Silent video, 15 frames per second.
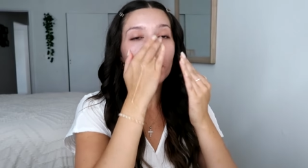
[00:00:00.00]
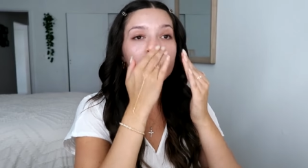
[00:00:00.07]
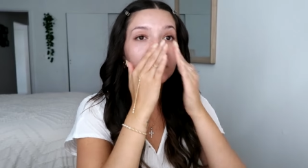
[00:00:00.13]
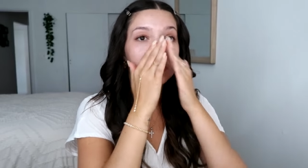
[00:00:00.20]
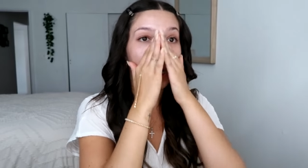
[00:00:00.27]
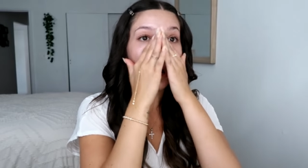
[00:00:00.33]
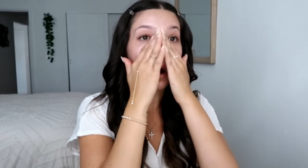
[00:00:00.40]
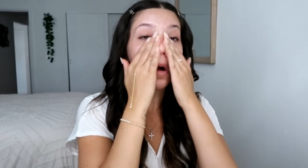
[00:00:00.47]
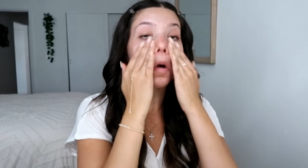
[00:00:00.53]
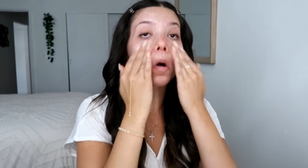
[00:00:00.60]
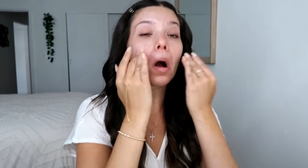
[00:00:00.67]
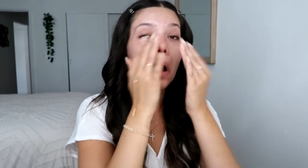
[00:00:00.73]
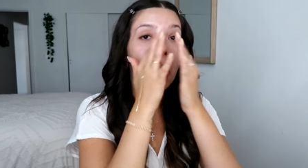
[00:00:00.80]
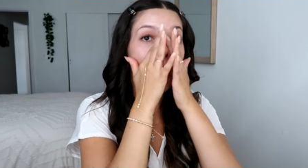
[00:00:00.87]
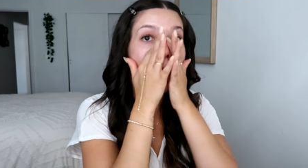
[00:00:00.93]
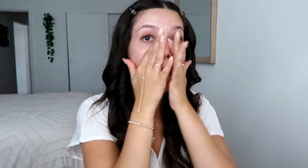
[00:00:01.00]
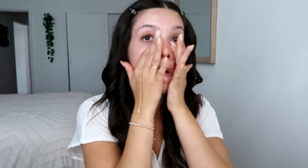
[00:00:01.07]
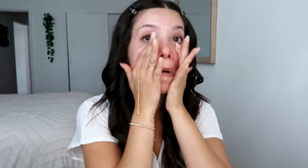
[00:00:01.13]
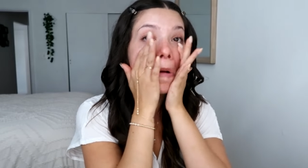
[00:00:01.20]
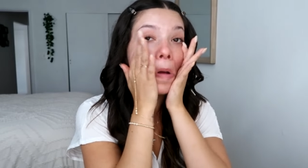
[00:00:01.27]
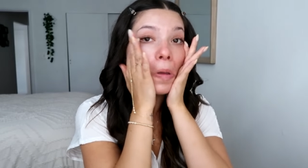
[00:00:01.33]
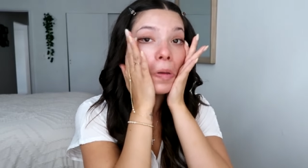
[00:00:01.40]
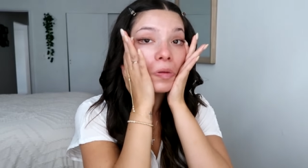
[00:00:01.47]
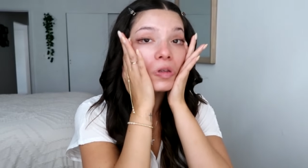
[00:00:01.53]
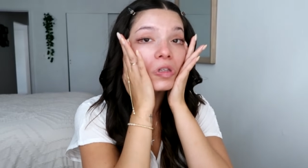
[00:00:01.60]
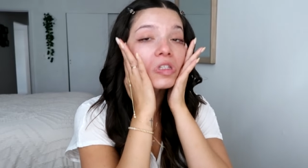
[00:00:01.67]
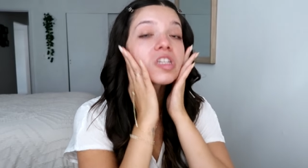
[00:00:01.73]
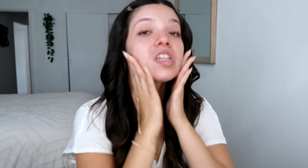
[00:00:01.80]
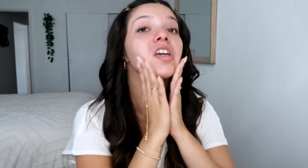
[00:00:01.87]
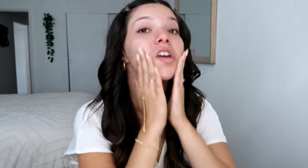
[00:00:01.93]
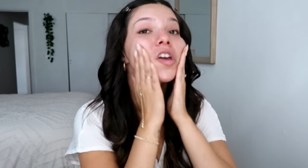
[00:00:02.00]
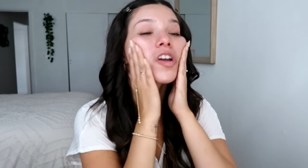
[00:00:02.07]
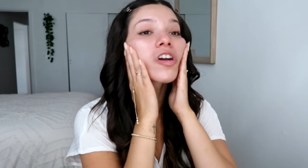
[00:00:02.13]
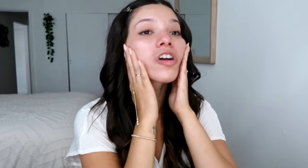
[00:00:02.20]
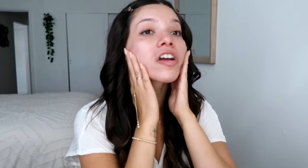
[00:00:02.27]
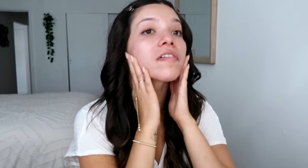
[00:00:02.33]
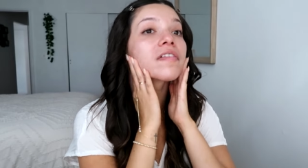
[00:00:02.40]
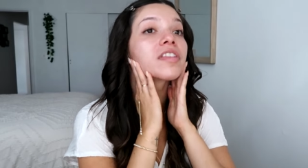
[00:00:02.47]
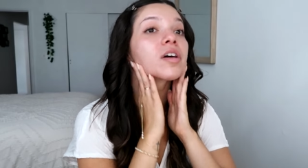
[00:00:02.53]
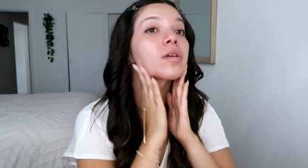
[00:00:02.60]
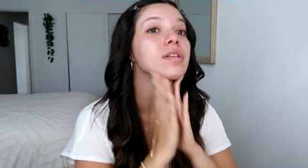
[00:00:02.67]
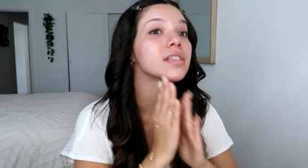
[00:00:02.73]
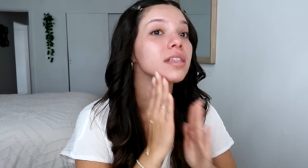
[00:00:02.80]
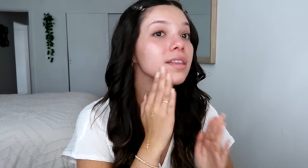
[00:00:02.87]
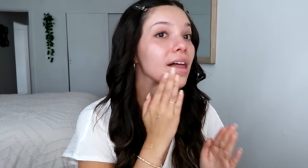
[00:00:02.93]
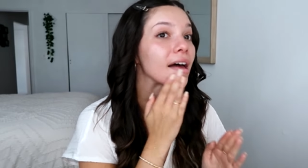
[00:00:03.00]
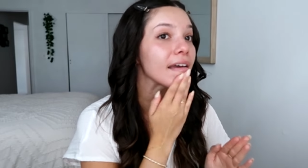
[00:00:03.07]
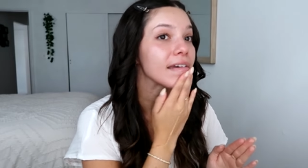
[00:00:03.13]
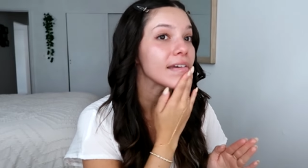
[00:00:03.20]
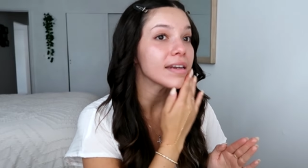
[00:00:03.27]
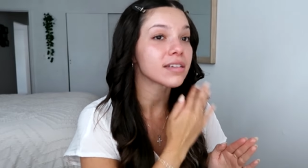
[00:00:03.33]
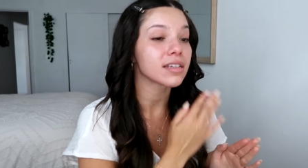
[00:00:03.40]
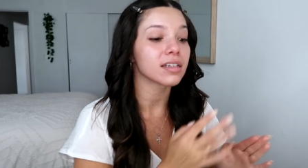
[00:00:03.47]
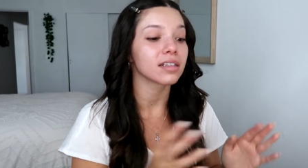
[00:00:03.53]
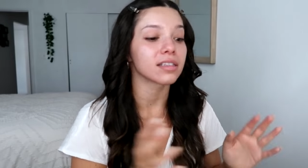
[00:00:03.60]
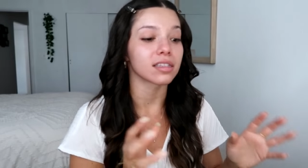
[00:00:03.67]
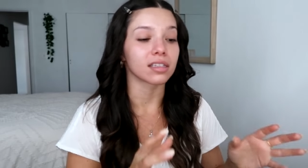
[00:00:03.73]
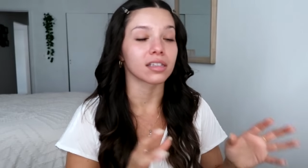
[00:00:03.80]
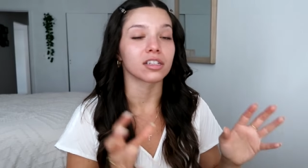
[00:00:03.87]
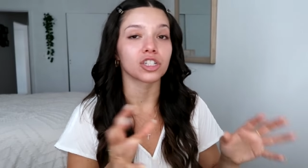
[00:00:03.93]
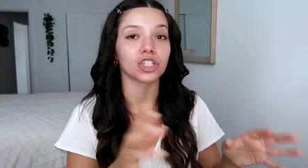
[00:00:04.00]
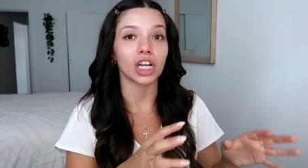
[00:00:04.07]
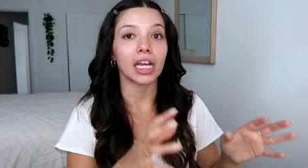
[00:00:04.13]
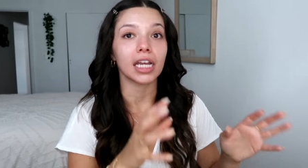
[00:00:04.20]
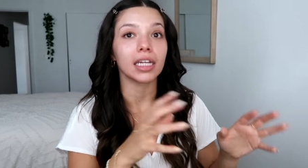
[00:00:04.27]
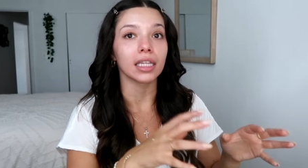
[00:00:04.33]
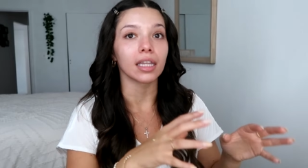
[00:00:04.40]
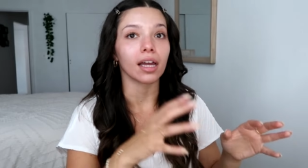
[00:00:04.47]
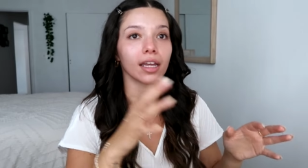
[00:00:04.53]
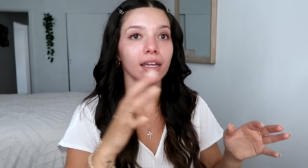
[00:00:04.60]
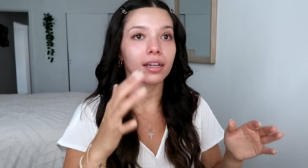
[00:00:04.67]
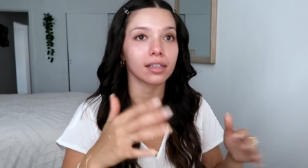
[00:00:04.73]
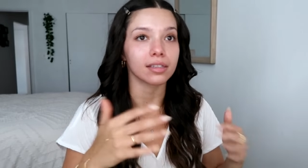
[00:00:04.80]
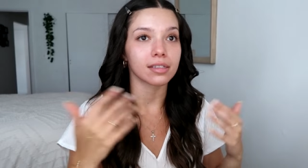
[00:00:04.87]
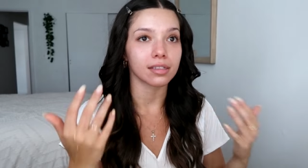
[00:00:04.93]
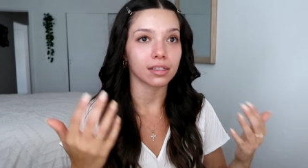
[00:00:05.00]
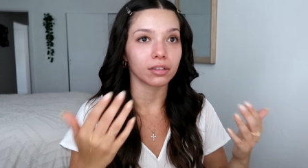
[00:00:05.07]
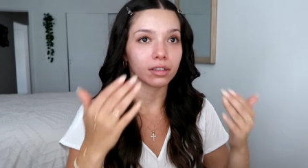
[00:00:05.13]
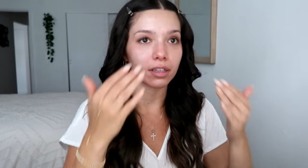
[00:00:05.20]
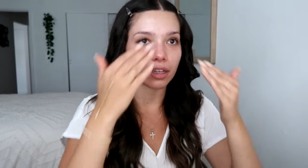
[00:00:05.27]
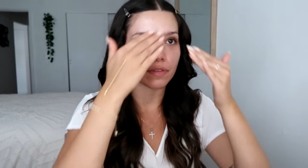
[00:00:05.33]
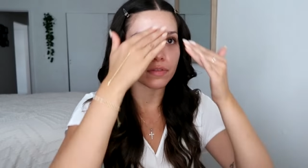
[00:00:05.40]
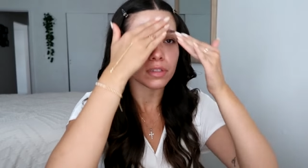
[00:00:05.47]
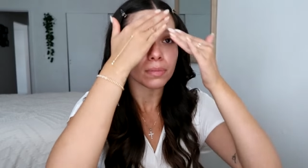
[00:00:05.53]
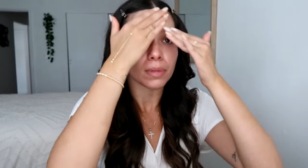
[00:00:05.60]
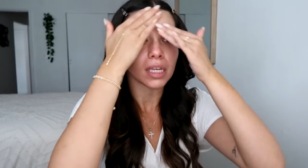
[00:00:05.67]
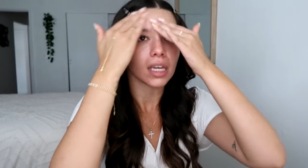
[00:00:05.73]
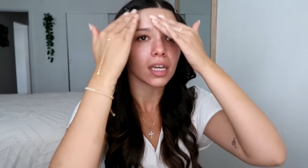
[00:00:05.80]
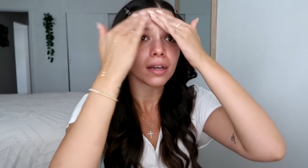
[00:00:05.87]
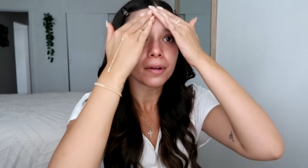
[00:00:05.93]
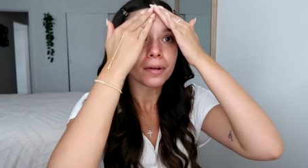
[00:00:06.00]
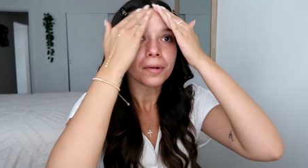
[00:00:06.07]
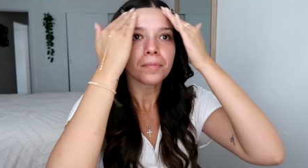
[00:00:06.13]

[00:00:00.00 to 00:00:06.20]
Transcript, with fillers: So you'll see here, even though it's light, it's the shade Light, it still gives me